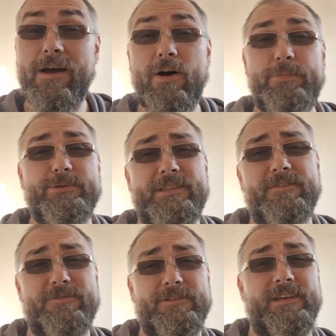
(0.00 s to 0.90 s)
Hope you
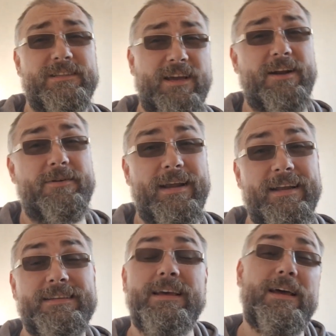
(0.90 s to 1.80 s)
stayed for the entire
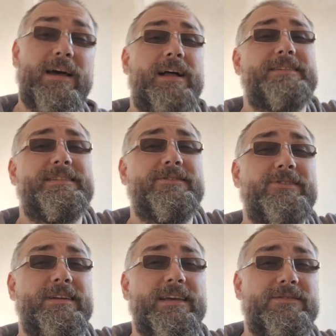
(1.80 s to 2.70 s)
rant. I'll see you in
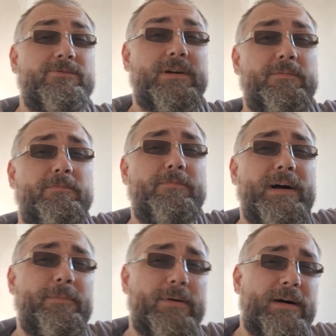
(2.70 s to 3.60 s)
the next one.
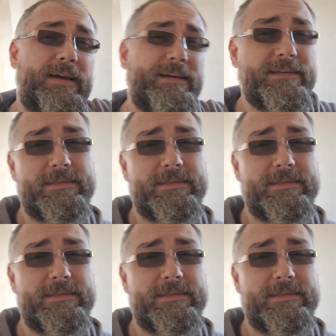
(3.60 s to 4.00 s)
Bye bye.